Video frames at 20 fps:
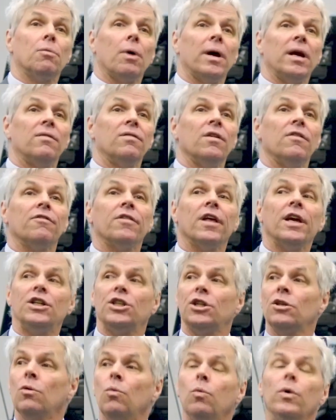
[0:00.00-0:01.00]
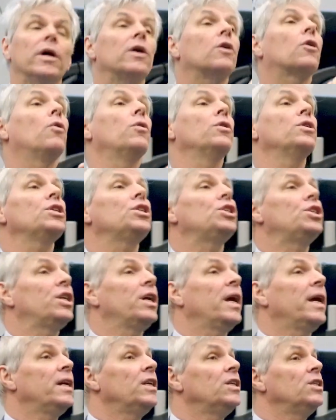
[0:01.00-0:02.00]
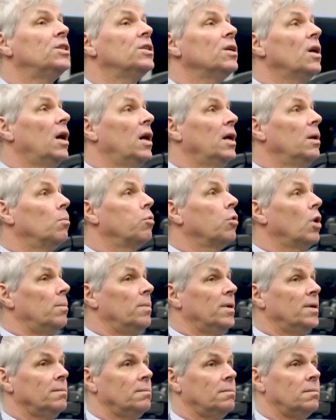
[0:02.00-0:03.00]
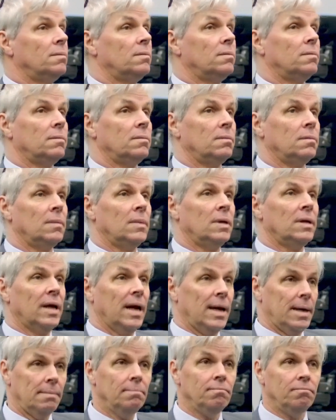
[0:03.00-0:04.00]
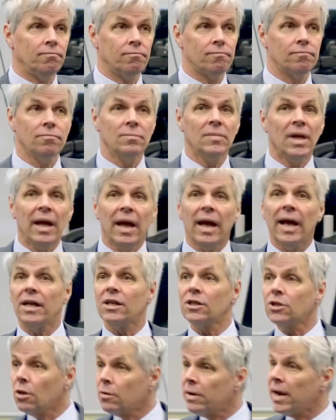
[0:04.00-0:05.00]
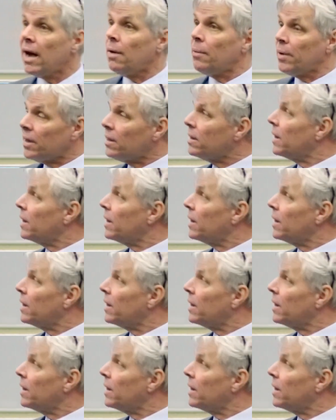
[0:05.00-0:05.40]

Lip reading: rate of inflation, we are going to change unemployment. Okay? And so now we can